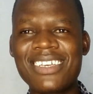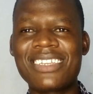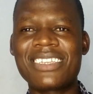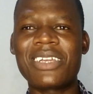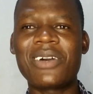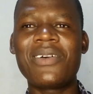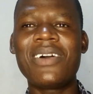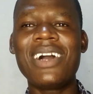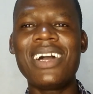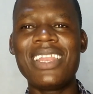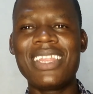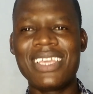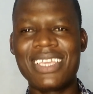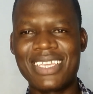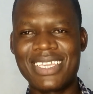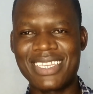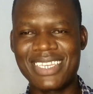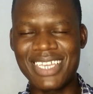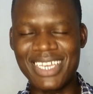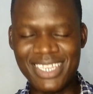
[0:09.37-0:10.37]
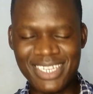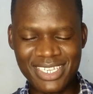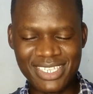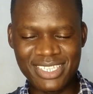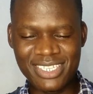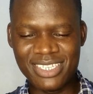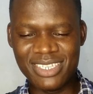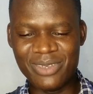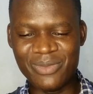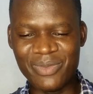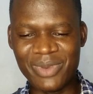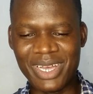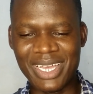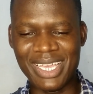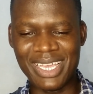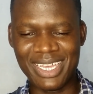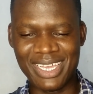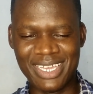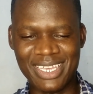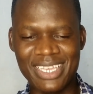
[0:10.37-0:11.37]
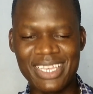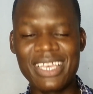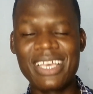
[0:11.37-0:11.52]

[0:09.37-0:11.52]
atawale, dynasty ni mbaya.